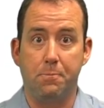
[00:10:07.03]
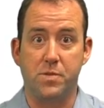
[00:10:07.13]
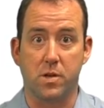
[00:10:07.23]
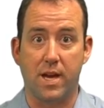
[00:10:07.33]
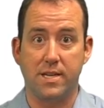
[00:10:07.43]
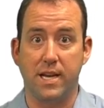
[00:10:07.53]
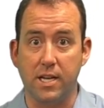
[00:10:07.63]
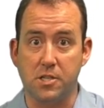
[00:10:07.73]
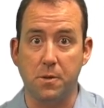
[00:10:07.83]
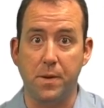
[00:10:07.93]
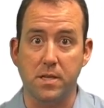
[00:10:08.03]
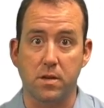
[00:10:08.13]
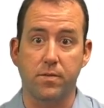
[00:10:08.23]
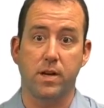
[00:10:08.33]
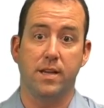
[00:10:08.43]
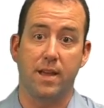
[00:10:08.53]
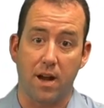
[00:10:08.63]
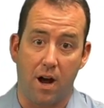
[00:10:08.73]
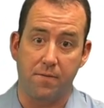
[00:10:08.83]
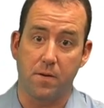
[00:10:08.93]
So that DHCP server in that
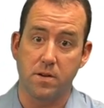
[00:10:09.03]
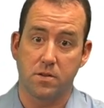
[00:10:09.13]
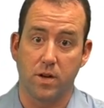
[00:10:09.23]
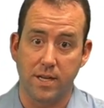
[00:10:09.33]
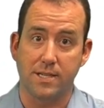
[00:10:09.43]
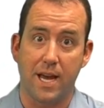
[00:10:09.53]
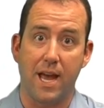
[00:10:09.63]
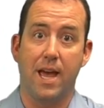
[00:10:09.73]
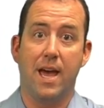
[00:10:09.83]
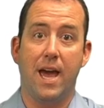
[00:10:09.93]
offer is going to say,